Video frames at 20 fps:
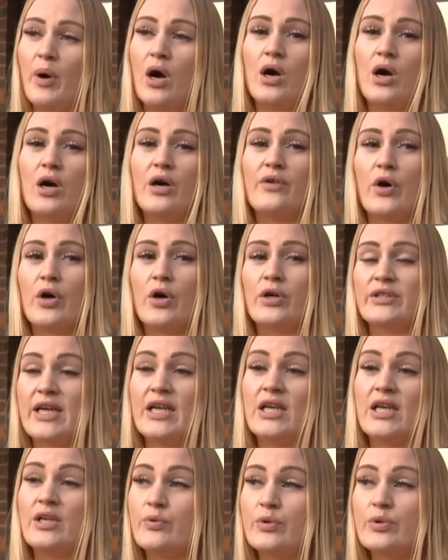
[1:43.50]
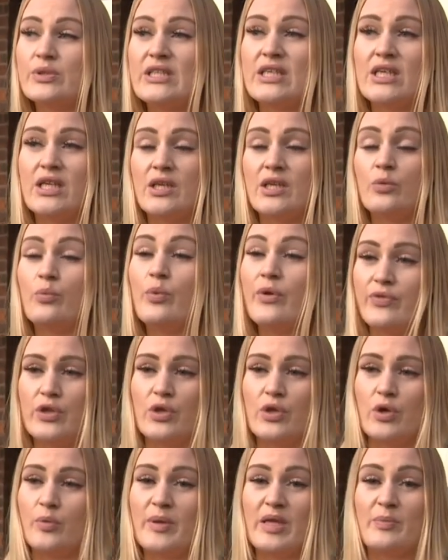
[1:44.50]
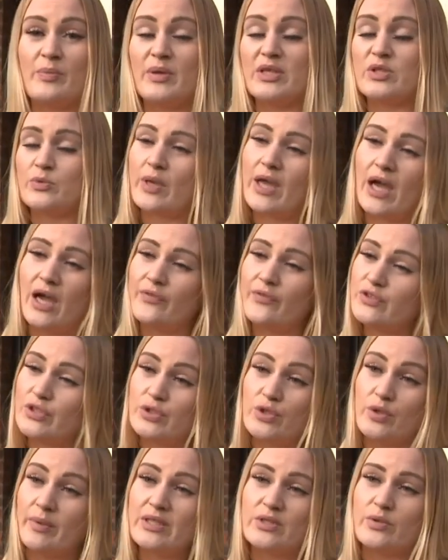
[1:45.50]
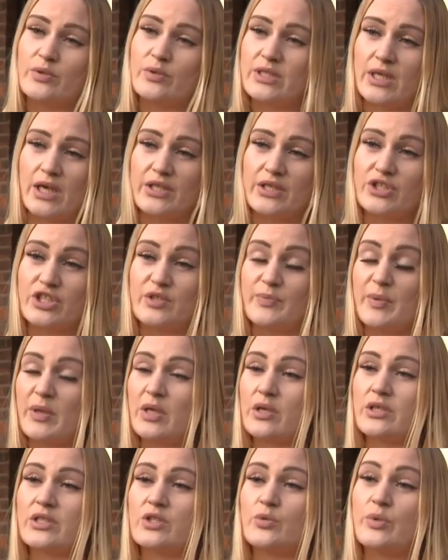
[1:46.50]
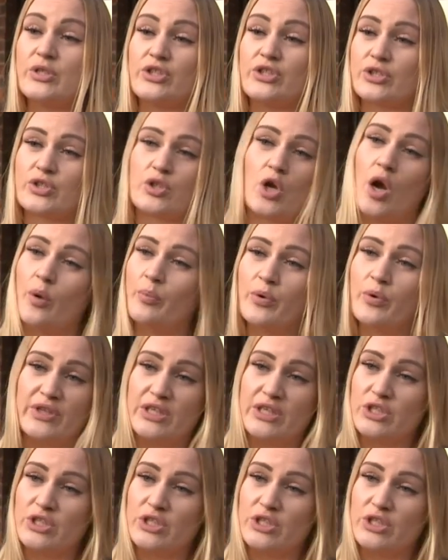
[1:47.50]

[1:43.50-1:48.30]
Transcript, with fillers: Part of our daily routine with the young people is we have to do metal searches because we just can't put